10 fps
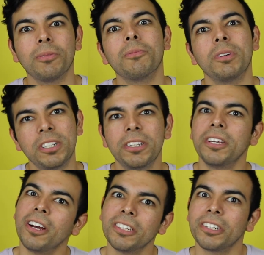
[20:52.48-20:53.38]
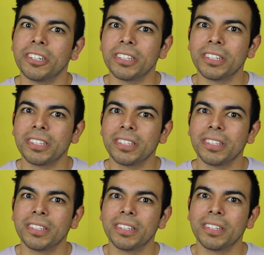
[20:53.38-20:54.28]
went to the Oscars.
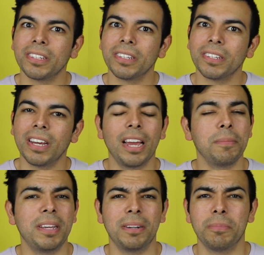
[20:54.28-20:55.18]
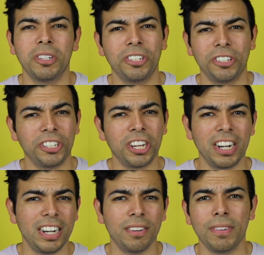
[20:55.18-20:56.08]
I mean, I'm pretty sure she got
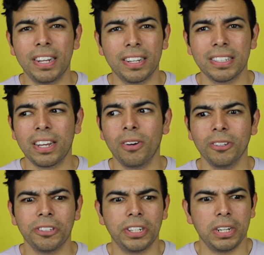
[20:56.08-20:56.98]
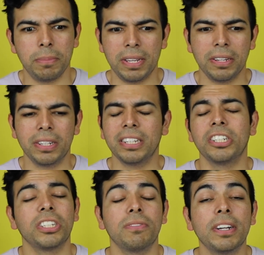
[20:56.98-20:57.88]
an invite because how else they're gonna be there. That's
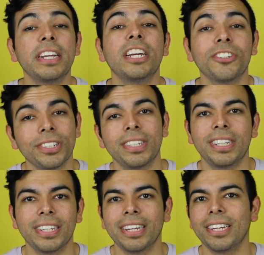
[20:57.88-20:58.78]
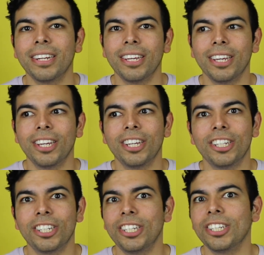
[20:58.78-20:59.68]
just very interesting that
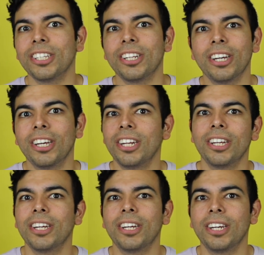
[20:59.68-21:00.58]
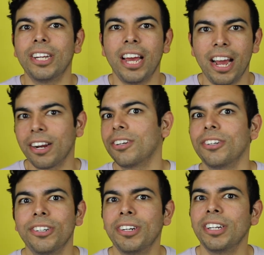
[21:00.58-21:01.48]
she's not an
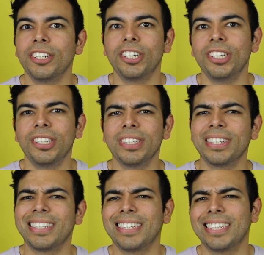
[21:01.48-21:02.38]
actor and she's